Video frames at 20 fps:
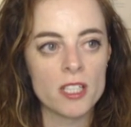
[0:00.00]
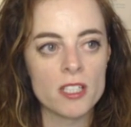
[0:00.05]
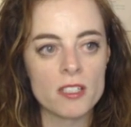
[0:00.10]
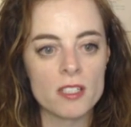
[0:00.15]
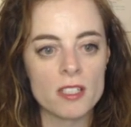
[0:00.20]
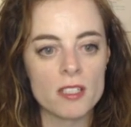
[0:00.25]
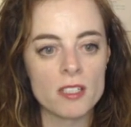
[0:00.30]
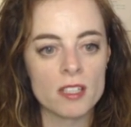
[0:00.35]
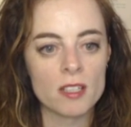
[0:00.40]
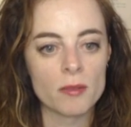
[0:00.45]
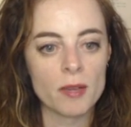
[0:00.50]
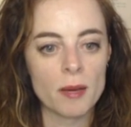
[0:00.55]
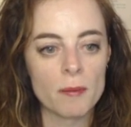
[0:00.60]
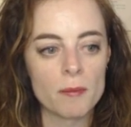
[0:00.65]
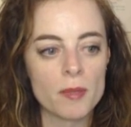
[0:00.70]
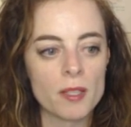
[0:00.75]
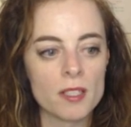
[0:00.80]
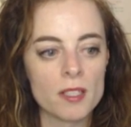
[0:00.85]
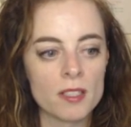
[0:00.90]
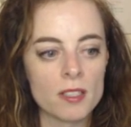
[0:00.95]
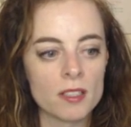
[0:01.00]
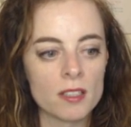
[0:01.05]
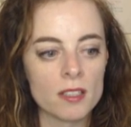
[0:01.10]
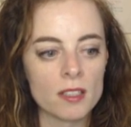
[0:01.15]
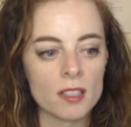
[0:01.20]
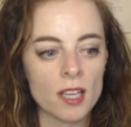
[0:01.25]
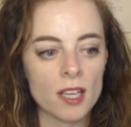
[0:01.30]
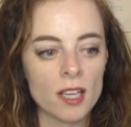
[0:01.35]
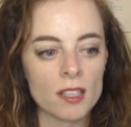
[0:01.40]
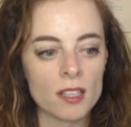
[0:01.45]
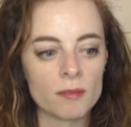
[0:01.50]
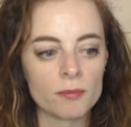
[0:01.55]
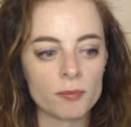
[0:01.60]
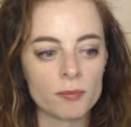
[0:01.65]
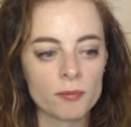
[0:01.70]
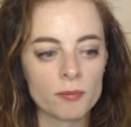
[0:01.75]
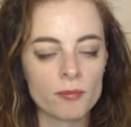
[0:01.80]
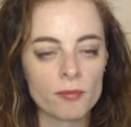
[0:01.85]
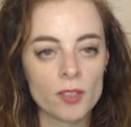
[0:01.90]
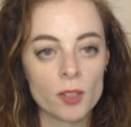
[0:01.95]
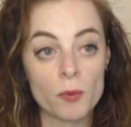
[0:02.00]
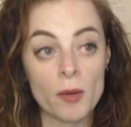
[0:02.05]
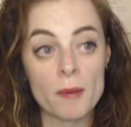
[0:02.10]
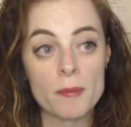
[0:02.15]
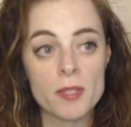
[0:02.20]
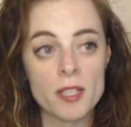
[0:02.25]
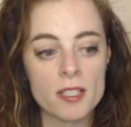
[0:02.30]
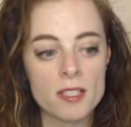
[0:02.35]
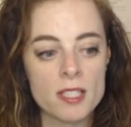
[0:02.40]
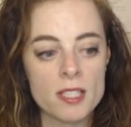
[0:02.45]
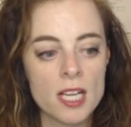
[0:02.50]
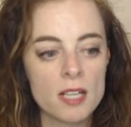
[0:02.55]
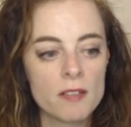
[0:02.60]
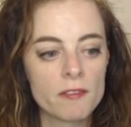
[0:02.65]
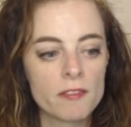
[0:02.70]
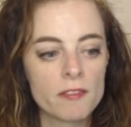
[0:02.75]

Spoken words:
these pages into the website